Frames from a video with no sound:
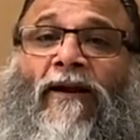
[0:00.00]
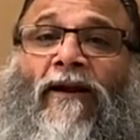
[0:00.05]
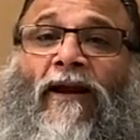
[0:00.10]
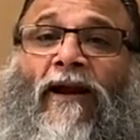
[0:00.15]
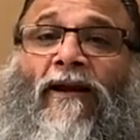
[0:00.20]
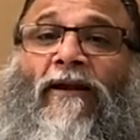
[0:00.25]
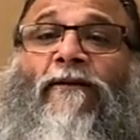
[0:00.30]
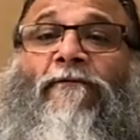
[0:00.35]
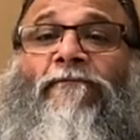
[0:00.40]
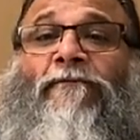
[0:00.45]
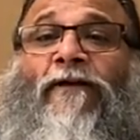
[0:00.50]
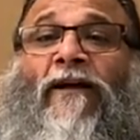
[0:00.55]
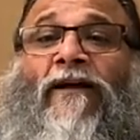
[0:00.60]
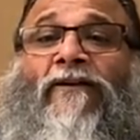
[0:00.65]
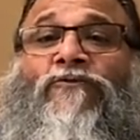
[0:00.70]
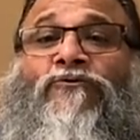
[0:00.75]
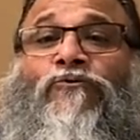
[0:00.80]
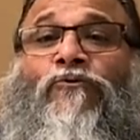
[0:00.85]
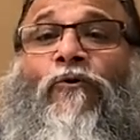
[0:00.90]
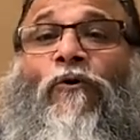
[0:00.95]
And if we are
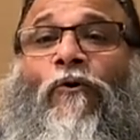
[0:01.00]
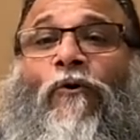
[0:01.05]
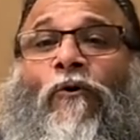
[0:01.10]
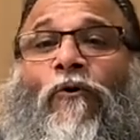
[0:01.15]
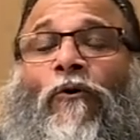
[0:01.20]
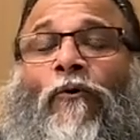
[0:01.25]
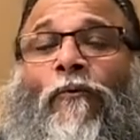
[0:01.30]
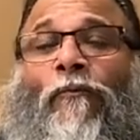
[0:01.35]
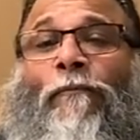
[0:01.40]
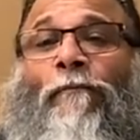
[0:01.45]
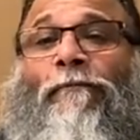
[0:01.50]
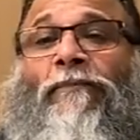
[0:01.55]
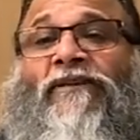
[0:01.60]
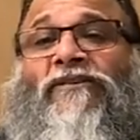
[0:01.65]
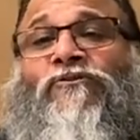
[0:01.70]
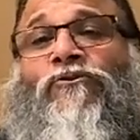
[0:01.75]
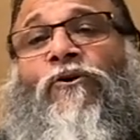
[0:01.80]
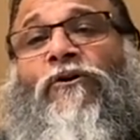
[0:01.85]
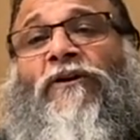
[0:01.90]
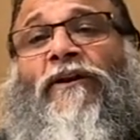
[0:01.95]
so
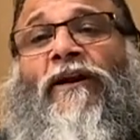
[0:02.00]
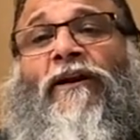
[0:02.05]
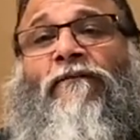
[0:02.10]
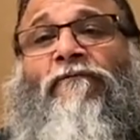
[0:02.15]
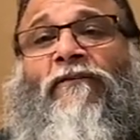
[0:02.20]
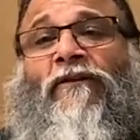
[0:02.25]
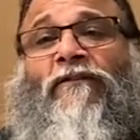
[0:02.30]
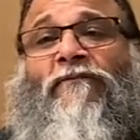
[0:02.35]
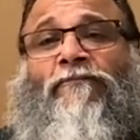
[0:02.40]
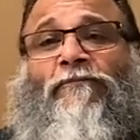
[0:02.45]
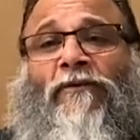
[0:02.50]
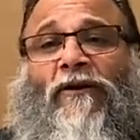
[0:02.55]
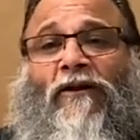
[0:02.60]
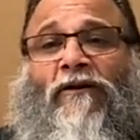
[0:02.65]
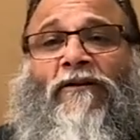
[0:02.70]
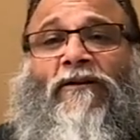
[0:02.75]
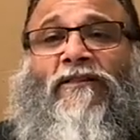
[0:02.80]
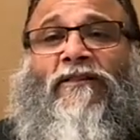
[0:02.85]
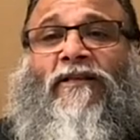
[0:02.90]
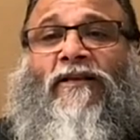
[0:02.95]
besotted with
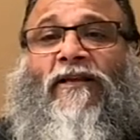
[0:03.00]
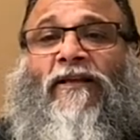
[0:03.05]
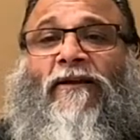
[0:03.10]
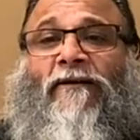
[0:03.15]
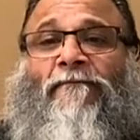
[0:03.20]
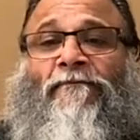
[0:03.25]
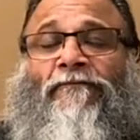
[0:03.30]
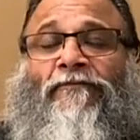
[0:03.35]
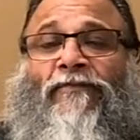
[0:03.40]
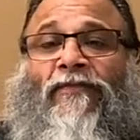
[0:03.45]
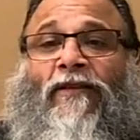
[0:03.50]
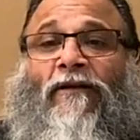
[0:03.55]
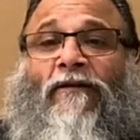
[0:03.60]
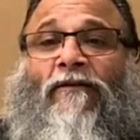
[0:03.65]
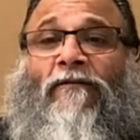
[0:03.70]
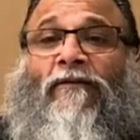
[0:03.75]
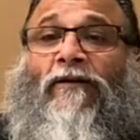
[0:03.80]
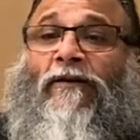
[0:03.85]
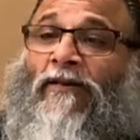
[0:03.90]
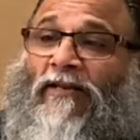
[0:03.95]
Prakriti,
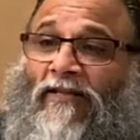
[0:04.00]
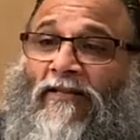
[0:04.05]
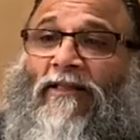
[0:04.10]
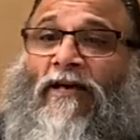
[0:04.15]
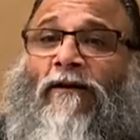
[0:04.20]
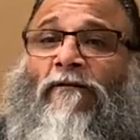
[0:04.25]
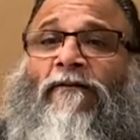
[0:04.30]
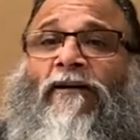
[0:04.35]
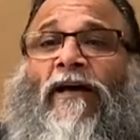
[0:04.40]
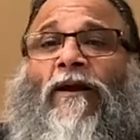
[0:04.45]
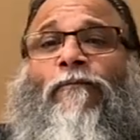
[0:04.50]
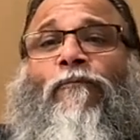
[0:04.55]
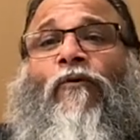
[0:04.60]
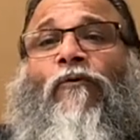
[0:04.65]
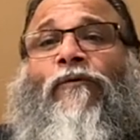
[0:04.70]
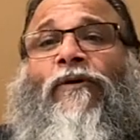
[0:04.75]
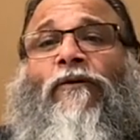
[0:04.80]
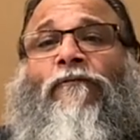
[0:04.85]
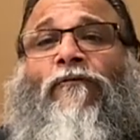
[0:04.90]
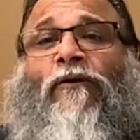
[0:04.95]
neither we are
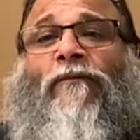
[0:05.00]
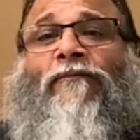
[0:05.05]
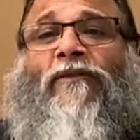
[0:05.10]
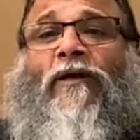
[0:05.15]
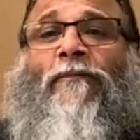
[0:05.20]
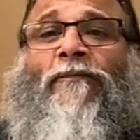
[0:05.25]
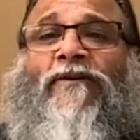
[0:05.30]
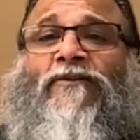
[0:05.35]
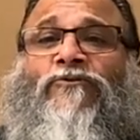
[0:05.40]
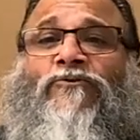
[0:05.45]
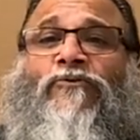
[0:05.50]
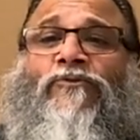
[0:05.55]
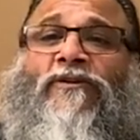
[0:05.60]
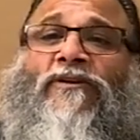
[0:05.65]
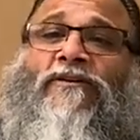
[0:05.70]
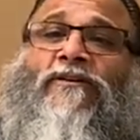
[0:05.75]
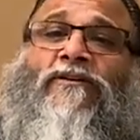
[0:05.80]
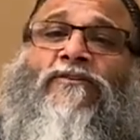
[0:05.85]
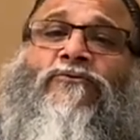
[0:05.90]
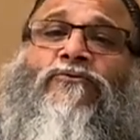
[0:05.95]
moving from tamas to
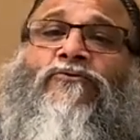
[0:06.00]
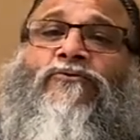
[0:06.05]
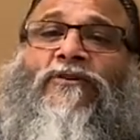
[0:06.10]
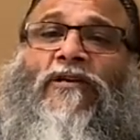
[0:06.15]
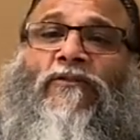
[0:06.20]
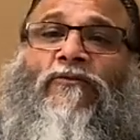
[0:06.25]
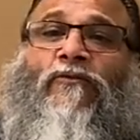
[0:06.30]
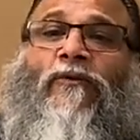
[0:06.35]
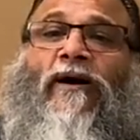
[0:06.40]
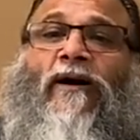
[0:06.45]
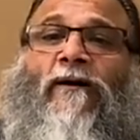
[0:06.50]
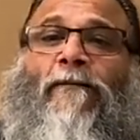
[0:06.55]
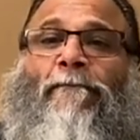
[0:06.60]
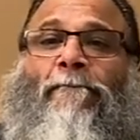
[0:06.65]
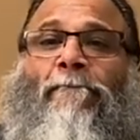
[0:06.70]
rajas to sattva.